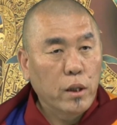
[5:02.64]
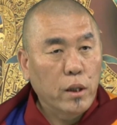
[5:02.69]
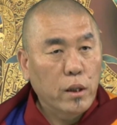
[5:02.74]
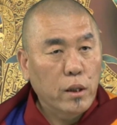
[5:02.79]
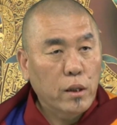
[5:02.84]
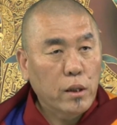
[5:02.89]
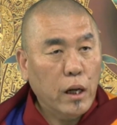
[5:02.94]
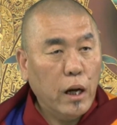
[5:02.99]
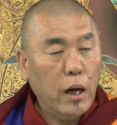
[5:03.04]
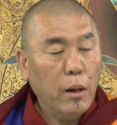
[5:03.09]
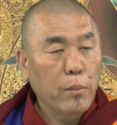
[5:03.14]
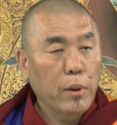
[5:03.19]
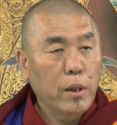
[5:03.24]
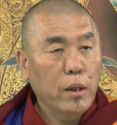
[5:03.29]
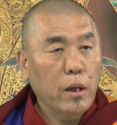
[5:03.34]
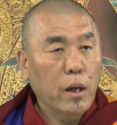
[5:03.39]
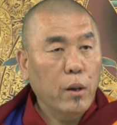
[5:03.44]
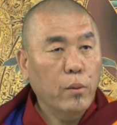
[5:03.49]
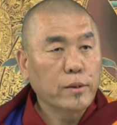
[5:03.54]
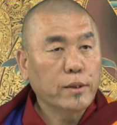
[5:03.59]
calming
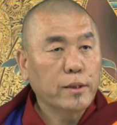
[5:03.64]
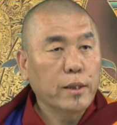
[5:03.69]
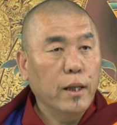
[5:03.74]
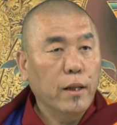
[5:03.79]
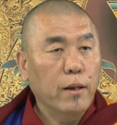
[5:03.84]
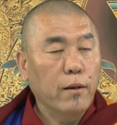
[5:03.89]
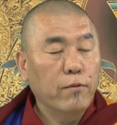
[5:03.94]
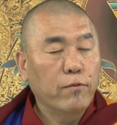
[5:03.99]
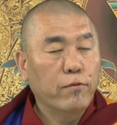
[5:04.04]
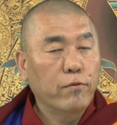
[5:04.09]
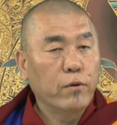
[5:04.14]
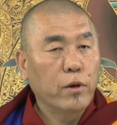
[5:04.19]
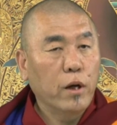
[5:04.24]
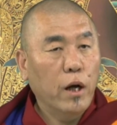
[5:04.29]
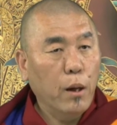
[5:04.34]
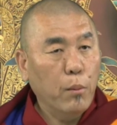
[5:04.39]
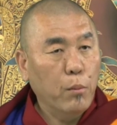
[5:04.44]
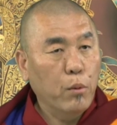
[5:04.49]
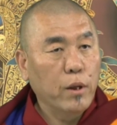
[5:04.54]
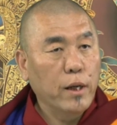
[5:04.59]
ourselves,
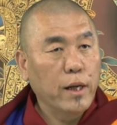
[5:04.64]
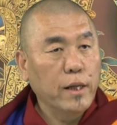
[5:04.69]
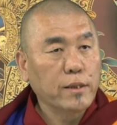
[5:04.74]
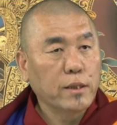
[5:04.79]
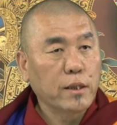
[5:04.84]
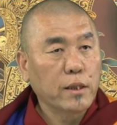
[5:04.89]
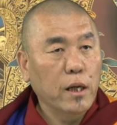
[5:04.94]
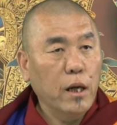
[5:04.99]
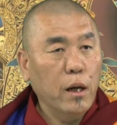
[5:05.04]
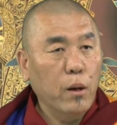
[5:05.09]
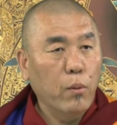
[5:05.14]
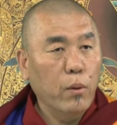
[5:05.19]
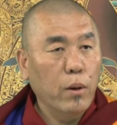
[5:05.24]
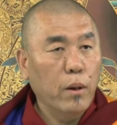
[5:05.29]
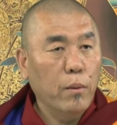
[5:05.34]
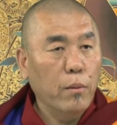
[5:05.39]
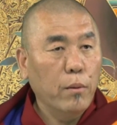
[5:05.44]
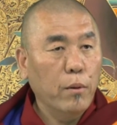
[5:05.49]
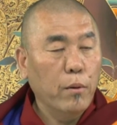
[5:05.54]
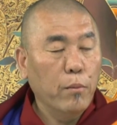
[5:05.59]
harmonizing
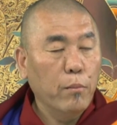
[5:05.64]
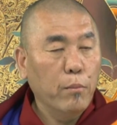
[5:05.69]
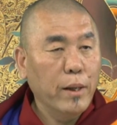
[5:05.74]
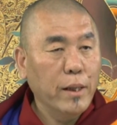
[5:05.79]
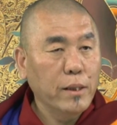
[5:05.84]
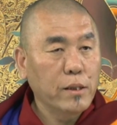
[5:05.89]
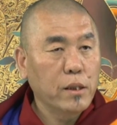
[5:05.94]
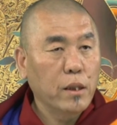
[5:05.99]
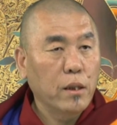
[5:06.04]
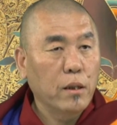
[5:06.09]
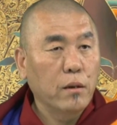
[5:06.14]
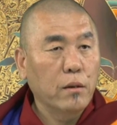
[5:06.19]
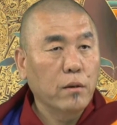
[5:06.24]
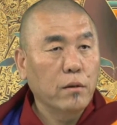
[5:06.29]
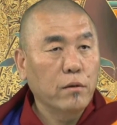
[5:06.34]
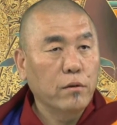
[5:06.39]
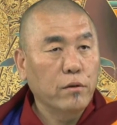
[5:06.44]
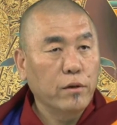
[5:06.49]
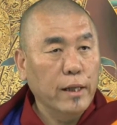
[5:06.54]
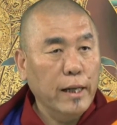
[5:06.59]
our mental,
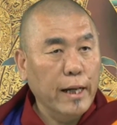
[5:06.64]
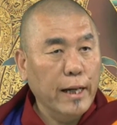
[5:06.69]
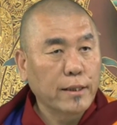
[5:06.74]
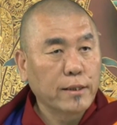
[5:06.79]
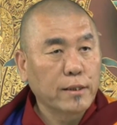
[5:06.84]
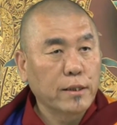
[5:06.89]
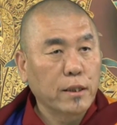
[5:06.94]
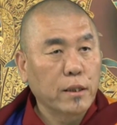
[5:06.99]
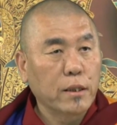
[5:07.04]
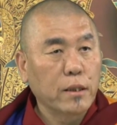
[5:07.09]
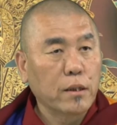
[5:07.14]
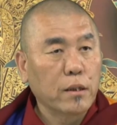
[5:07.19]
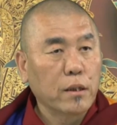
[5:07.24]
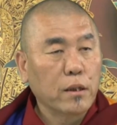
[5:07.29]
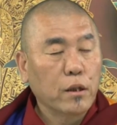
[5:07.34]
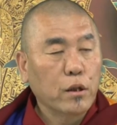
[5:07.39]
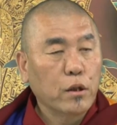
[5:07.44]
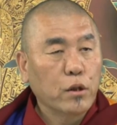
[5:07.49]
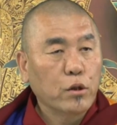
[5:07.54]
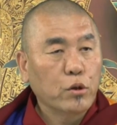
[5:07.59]
relaxing,
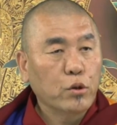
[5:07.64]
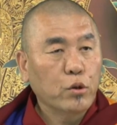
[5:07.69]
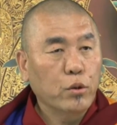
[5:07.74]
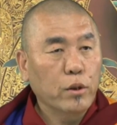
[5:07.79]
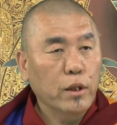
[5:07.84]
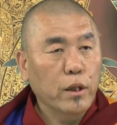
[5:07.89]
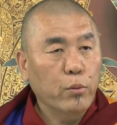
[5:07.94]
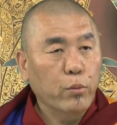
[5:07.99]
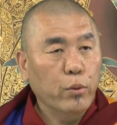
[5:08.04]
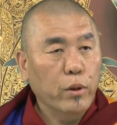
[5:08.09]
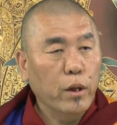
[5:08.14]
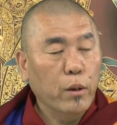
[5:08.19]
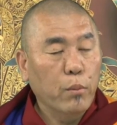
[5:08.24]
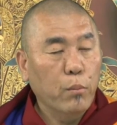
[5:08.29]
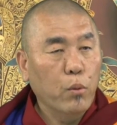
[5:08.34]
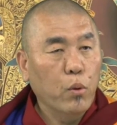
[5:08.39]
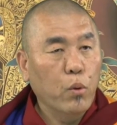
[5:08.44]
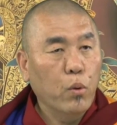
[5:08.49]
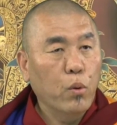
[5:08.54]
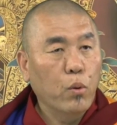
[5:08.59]
so that we are
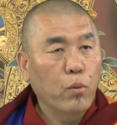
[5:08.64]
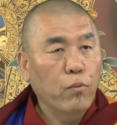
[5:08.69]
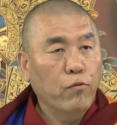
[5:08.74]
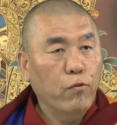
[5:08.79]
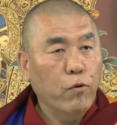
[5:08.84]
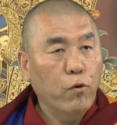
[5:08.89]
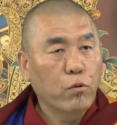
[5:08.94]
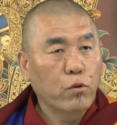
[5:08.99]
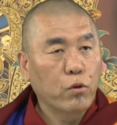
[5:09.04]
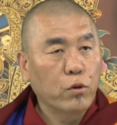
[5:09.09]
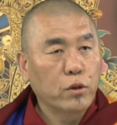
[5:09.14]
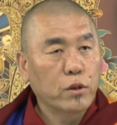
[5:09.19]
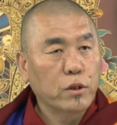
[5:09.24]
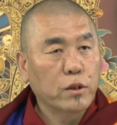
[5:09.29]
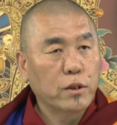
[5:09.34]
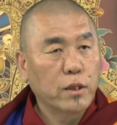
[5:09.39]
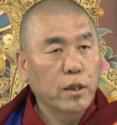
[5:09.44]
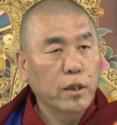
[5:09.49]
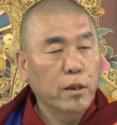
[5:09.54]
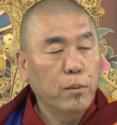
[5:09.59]
more focused
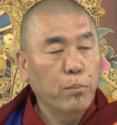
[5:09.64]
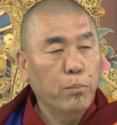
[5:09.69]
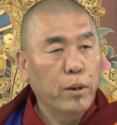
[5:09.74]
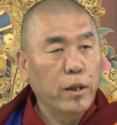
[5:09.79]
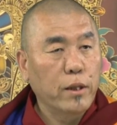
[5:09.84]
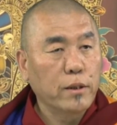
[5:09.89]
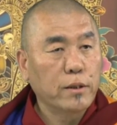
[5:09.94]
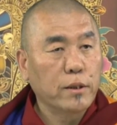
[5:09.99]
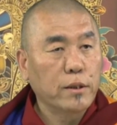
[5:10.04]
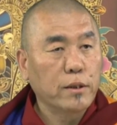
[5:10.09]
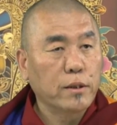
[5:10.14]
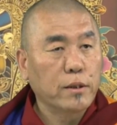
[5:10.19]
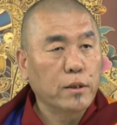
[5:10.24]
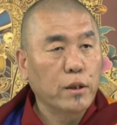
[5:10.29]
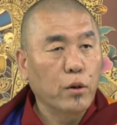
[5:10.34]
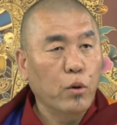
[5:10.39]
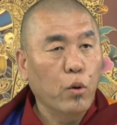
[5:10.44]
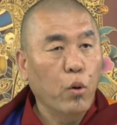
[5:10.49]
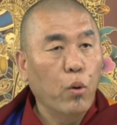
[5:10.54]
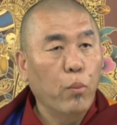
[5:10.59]
in the presence and
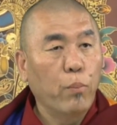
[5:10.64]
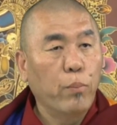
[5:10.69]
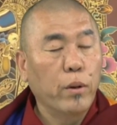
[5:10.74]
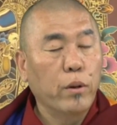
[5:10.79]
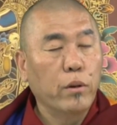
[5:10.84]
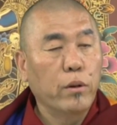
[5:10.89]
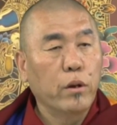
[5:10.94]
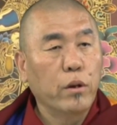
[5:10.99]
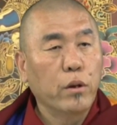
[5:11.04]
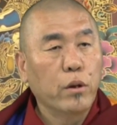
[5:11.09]
open